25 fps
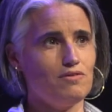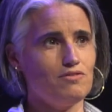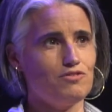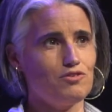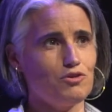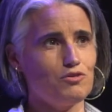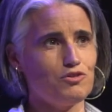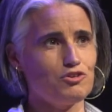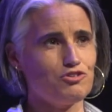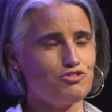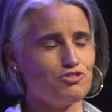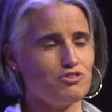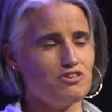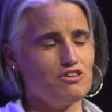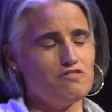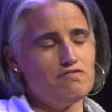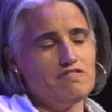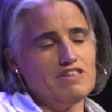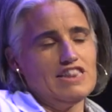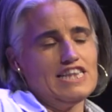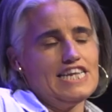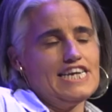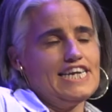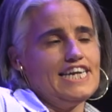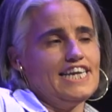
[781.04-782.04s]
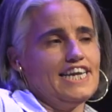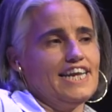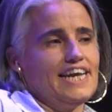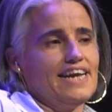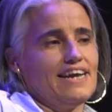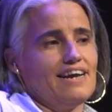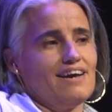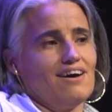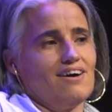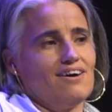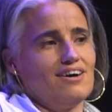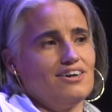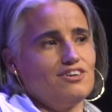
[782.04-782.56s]
So they're sort of
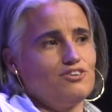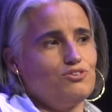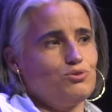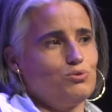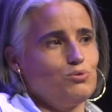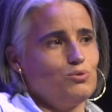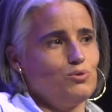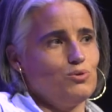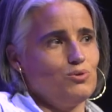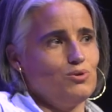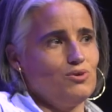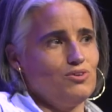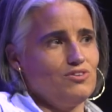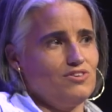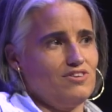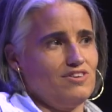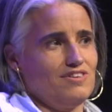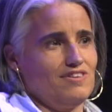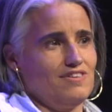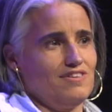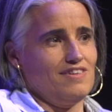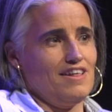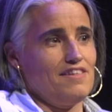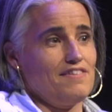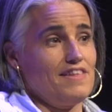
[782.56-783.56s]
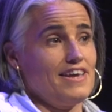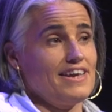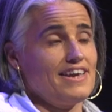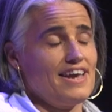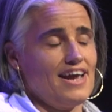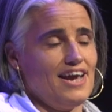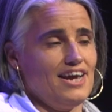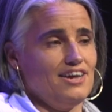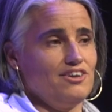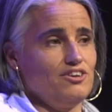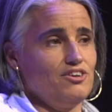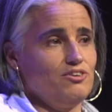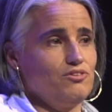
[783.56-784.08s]
leaning on tools that they
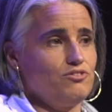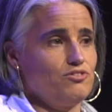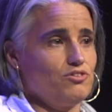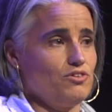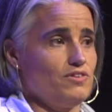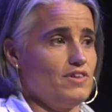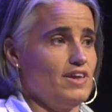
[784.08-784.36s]
can use.